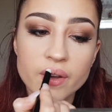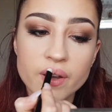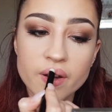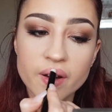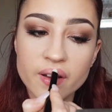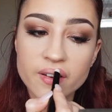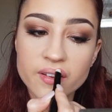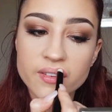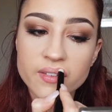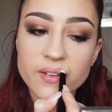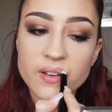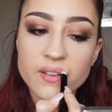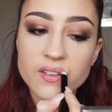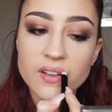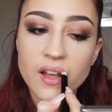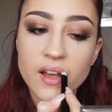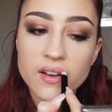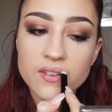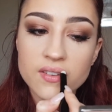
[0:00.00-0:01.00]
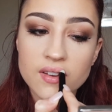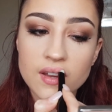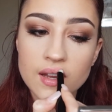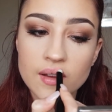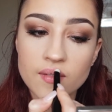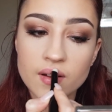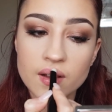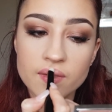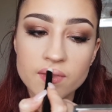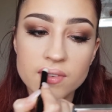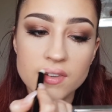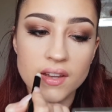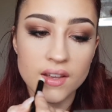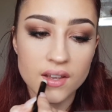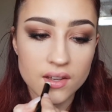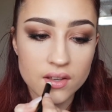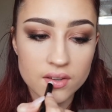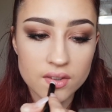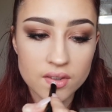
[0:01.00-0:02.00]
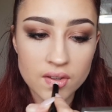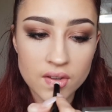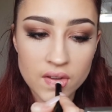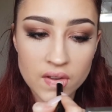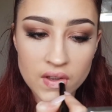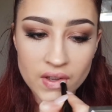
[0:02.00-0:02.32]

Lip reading: it kind of smells like cheap lipsticks.